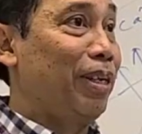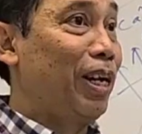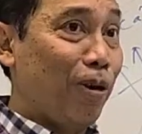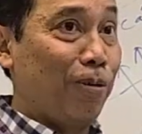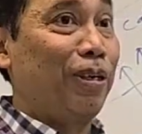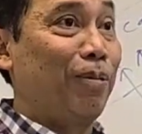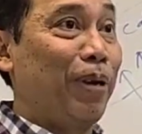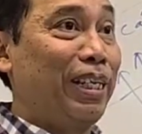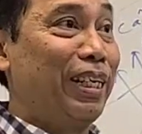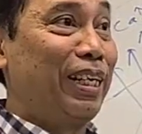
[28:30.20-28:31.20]
know the
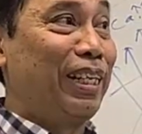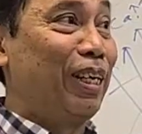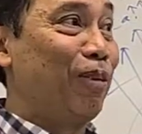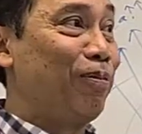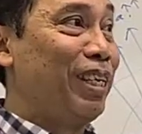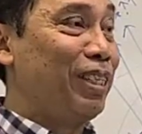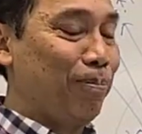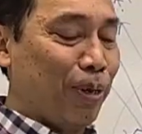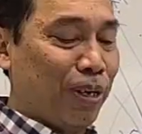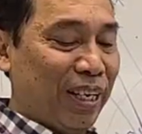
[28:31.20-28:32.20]
majority of this
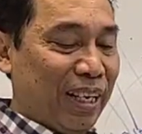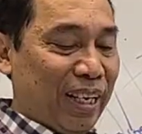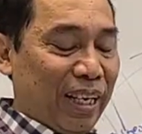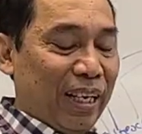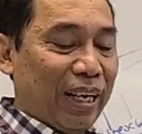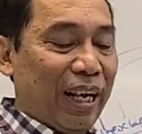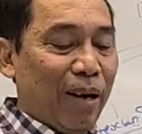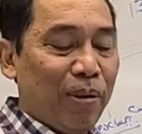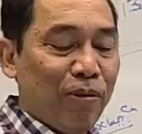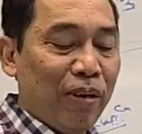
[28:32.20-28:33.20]
bone. Okay,
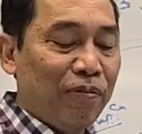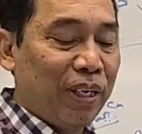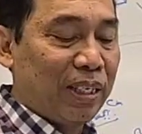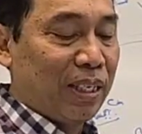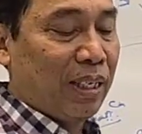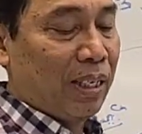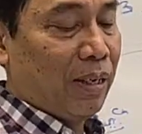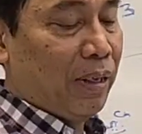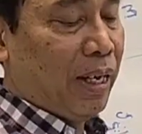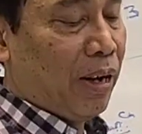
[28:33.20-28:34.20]
number 1 first.
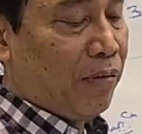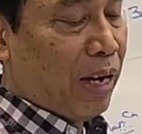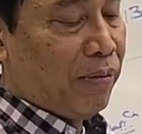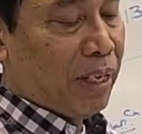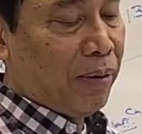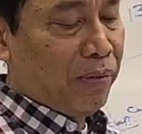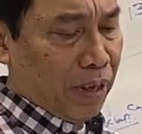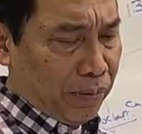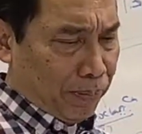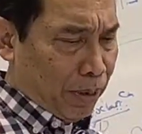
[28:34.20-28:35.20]
There are 5 types
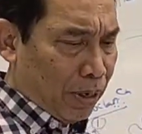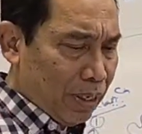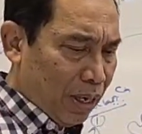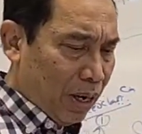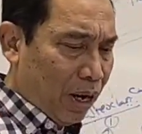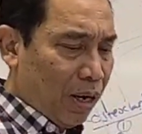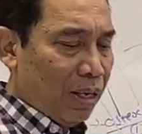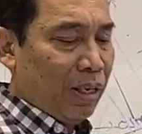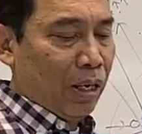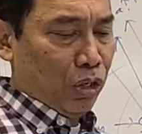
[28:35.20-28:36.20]
of bone:
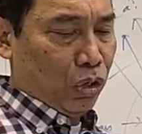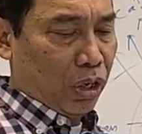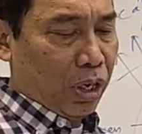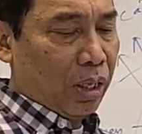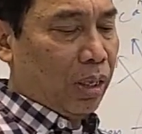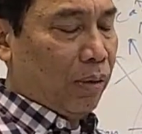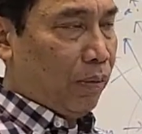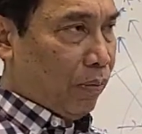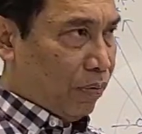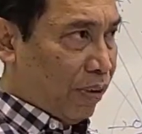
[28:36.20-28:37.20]
long, short,
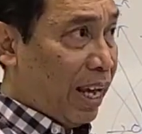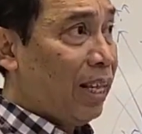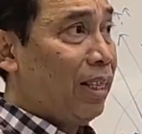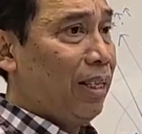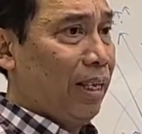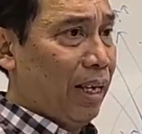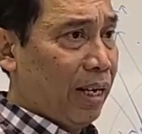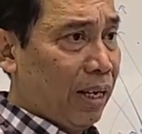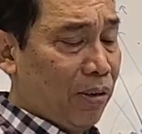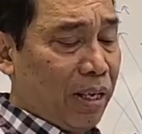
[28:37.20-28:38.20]
flat,
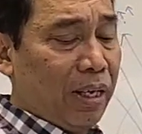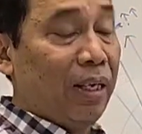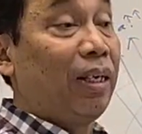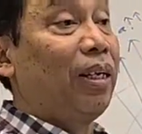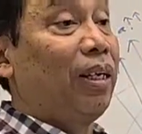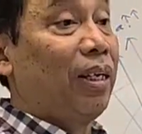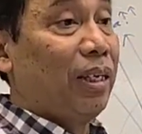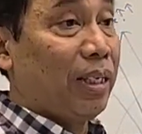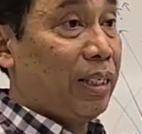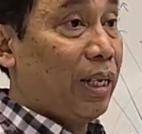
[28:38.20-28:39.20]
irregular,
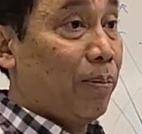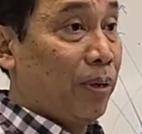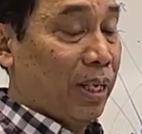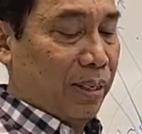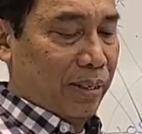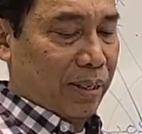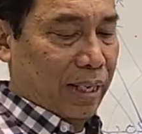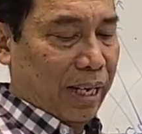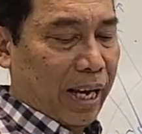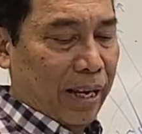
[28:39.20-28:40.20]
sesamoid.
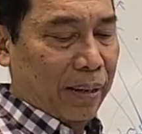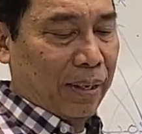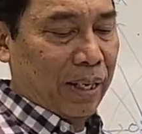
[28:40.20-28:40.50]
Okay.